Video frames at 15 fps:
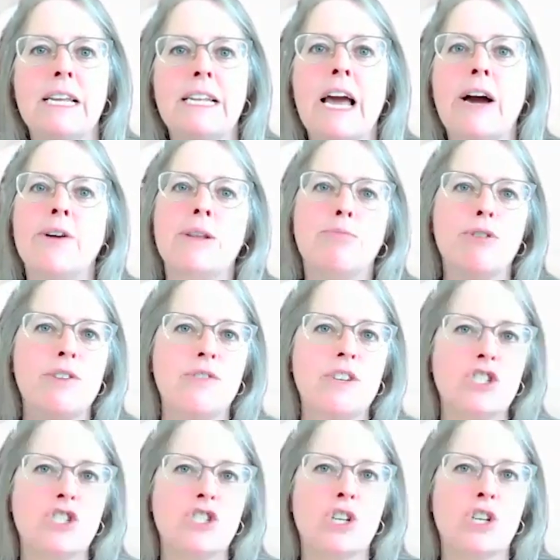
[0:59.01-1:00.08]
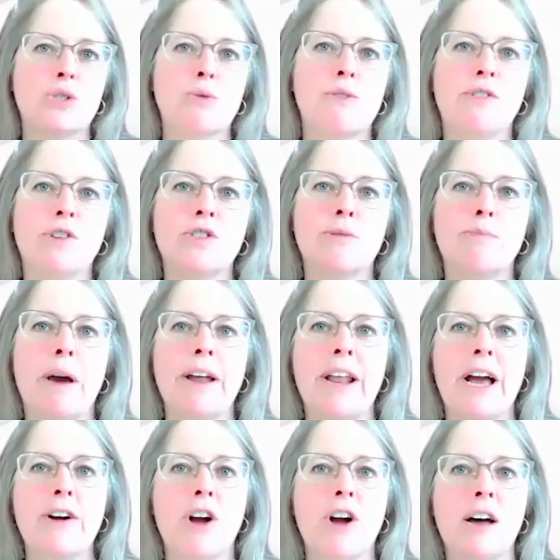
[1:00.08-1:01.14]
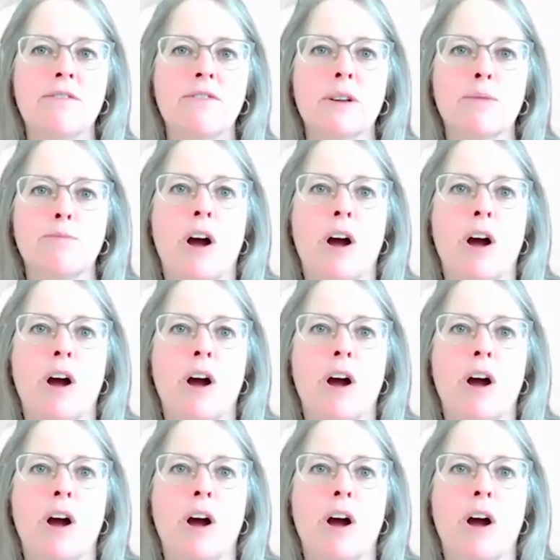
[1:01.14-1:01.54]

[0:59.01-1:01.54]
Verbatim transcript: Now, in previous shows, we've learned about how conflict